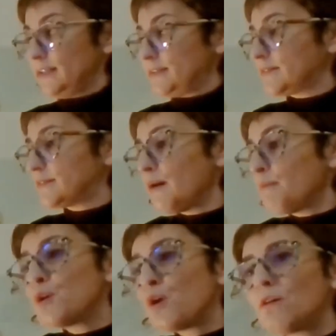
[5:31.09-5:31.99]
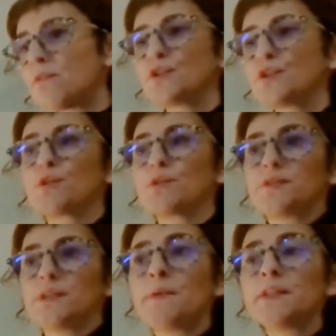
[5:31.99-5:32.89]
some knowledge or
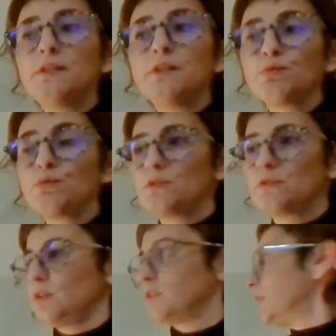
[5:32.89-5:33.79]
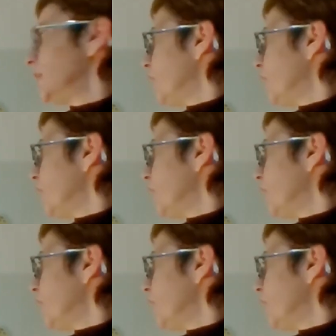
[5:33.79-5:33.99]
some attitudes or